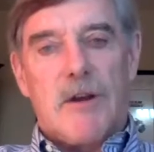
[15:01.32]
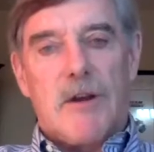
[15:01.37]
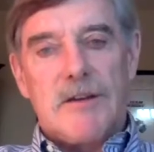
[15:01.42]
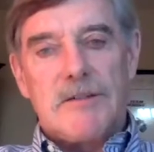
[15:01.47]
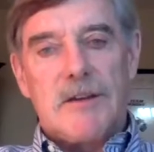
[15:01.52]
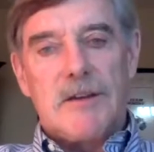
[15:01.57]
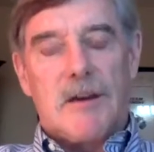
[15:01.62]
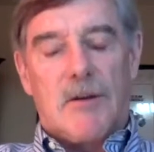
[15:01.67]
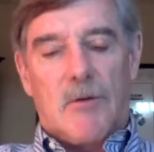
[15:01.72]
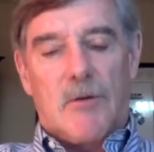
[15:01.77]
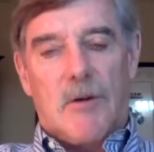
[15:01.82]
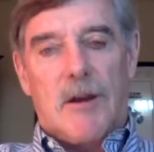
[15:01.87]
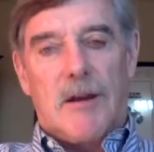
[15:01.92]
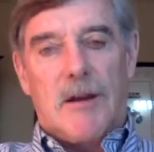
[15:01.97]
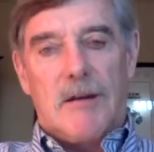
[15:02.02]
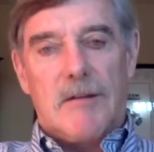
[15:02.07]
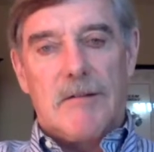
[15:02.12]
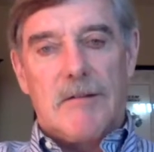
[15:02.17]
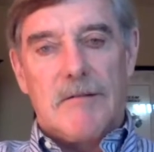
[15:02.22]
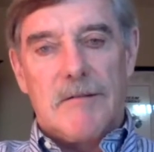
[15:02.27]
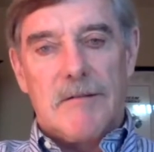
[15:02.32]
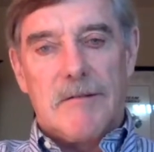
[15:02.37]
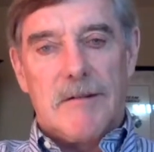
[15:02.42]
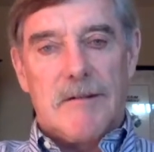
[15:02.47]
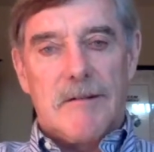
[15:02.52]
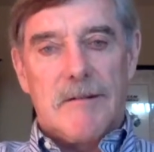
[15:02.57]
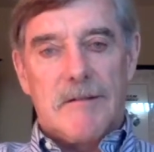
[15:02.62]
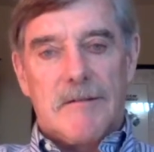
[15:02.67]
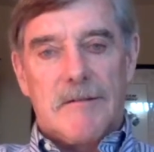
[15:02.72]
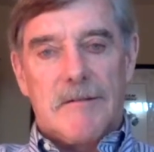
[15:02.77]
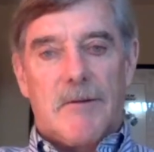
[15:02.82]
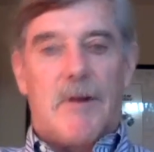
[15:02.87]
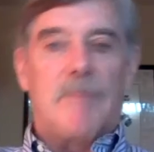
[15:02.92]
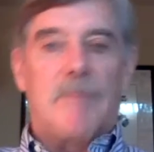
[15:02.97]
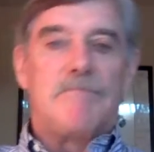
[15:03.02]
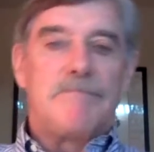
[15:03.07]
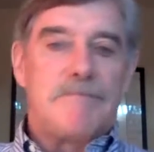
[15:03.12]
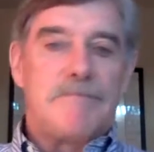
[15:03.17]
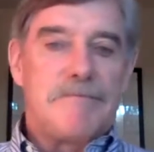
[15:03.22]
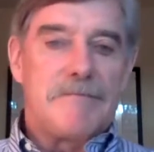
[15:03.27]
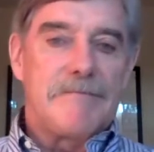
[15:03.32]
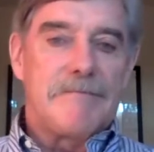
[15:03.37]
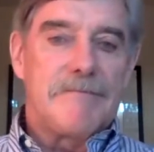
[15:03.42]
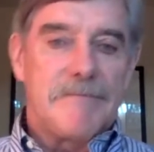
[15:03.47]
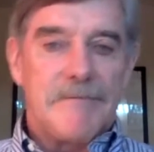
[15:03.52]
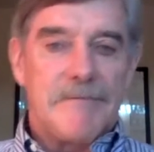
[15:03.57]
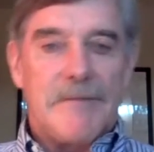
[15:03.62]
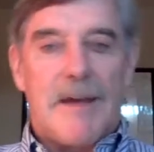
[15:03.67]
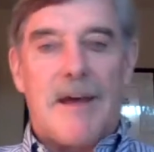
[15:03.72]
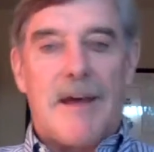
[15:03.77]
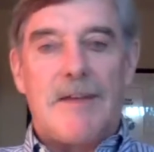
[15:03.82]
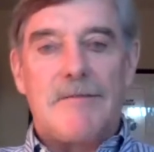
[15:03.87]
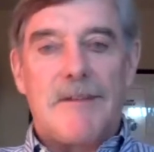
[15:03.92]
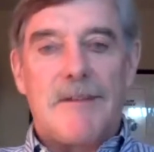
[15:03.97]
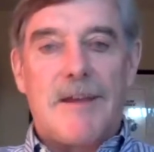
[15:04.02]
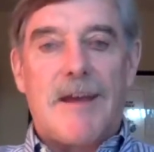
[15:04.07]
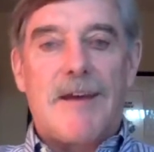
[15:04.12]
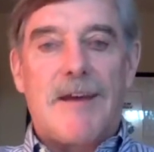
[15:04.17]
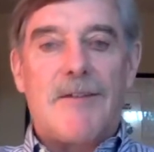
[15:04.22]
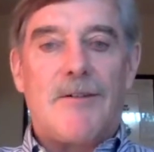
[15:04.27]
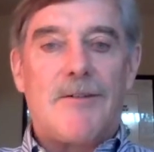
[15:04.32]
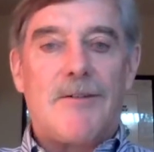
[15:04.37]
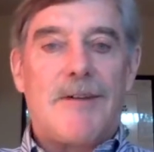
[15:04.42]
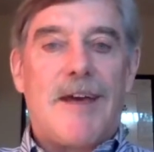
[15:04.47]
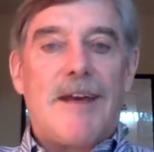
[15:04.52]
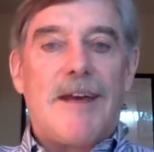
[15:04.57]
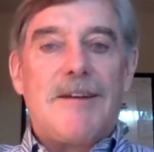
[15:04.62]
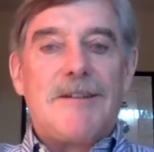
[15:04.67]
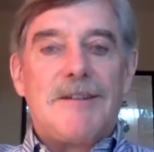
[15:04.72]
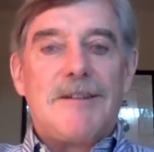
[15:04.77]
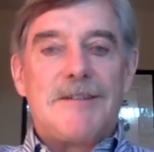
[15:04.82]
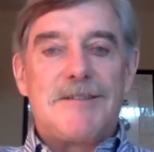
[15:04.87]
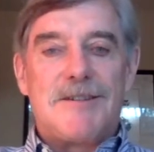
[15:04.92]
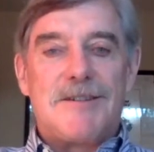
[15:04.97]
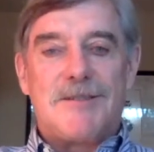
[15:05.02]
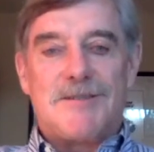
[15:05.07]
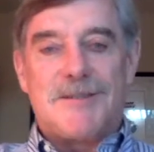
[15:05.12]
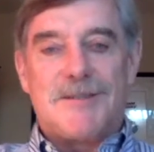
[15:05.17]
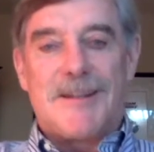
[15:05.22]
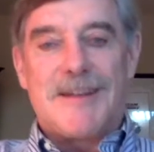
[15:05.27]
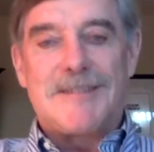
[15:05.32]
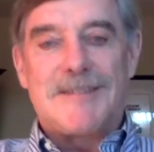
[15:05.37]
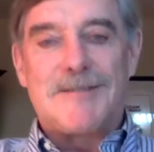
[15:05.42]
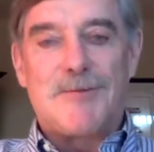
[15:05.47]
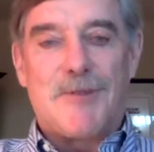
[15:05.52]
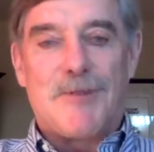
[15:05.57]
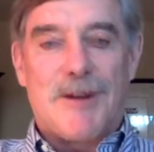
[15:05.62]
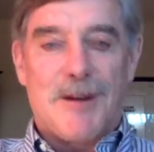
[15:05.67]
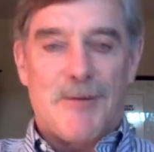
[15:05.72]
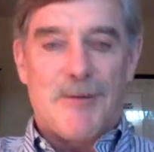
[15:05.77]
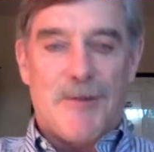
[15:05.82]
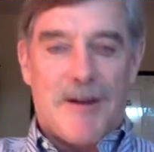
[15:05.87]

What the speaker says: racing green. Well, end of decision. That's the one I